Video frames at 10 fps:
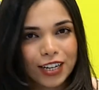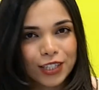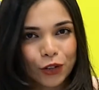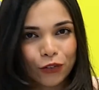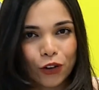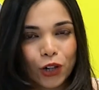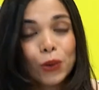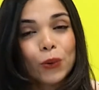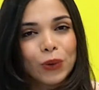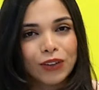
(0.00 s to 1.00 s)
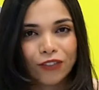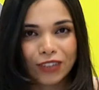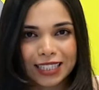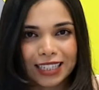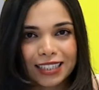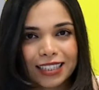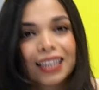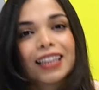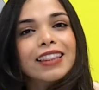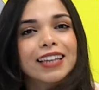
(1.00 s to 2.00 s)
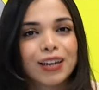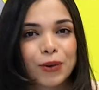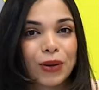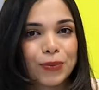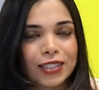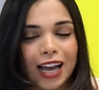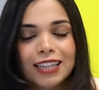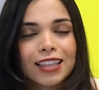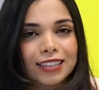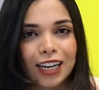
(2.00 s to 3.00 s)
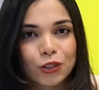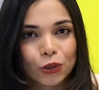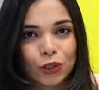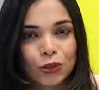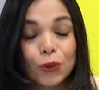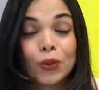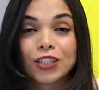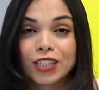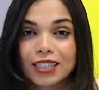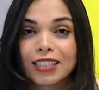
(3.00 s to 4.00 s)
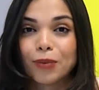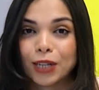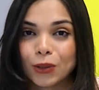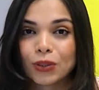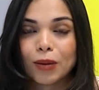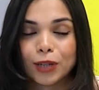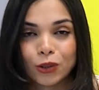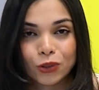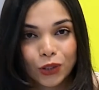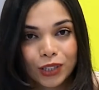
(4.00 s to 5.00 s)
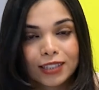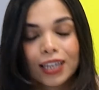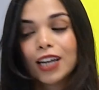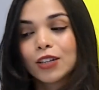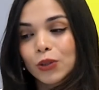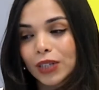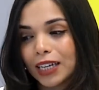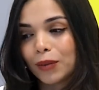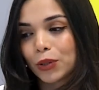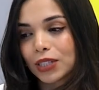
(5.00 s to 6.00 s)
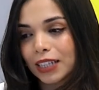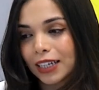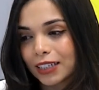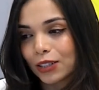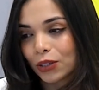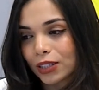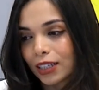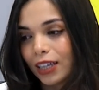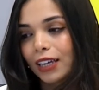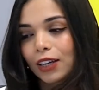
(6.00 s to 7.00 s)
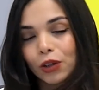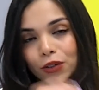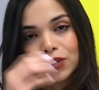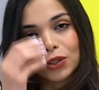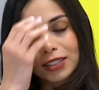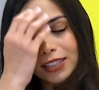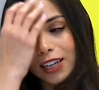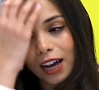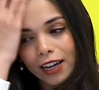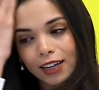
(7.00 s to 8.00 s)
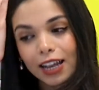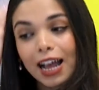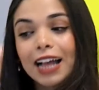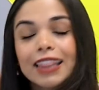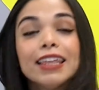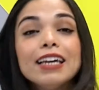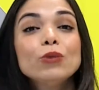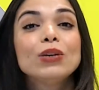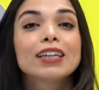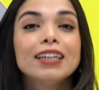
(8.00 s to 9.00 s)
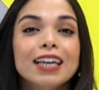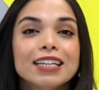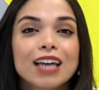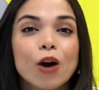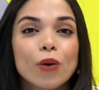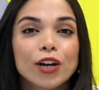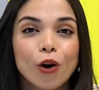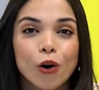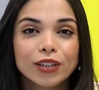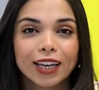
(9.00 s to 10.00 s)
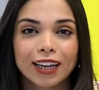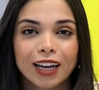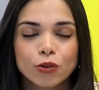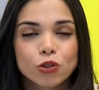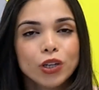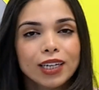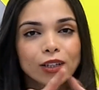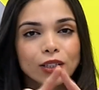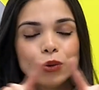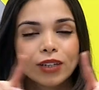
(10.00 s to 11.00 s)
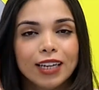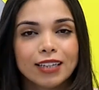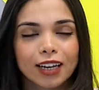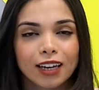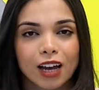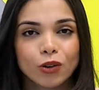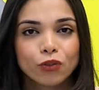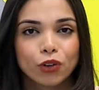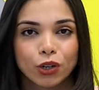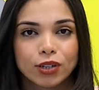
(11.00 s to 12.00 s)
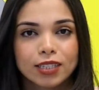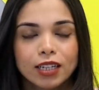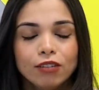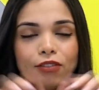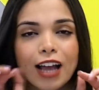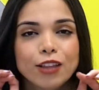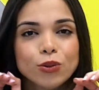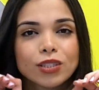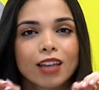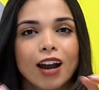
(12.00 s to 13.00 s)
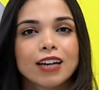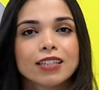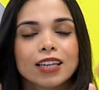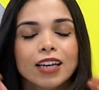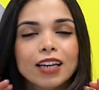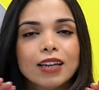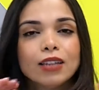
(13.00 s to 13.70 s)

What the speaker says: First of all, we visit the website that I told you, which is www.turkiyabursları.gov.tr, and then we create our own account. So you create an account for yourself and you start